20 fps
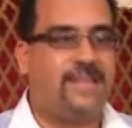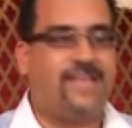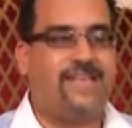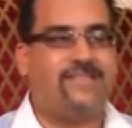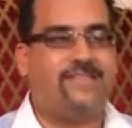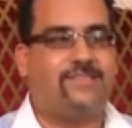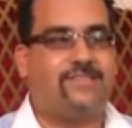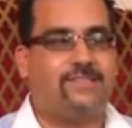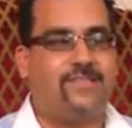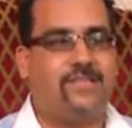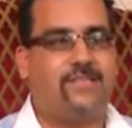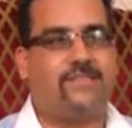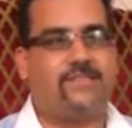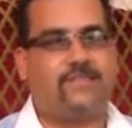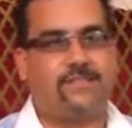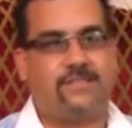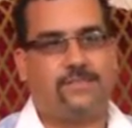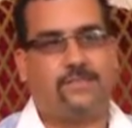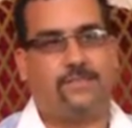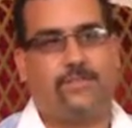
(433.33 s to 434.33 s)
is
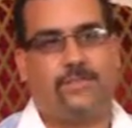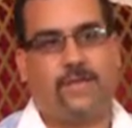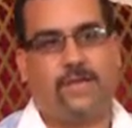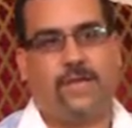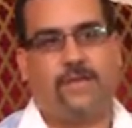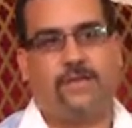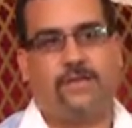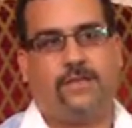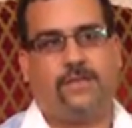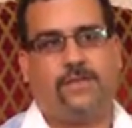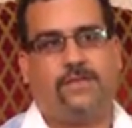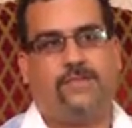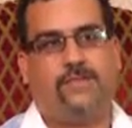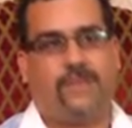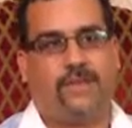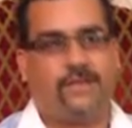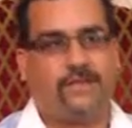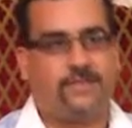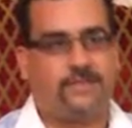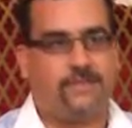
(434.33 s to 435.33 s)
just simply not going to be
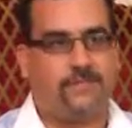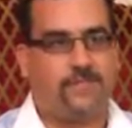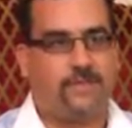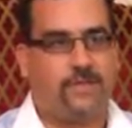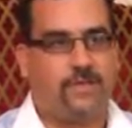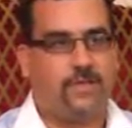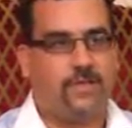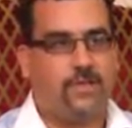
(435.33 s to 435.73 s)
effective.